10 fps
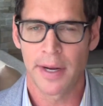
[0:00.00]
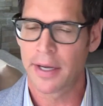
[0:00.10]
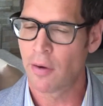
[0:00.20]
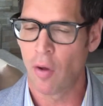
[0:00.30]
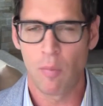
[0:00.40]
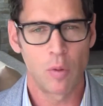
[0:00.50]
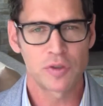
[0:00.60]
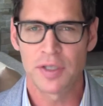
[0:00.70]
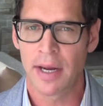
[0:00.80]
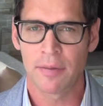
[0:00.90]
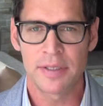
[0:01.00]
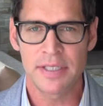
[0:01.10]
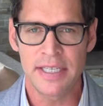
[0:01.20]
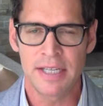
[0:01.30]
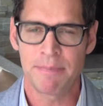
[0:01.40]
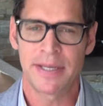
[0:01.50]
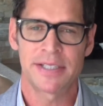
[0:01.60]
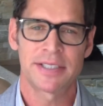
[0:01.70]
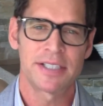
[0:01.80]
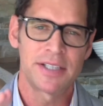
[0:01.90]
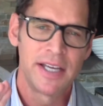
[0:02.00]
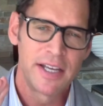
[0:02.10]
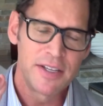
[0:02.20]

I can almost guarantee it, because the,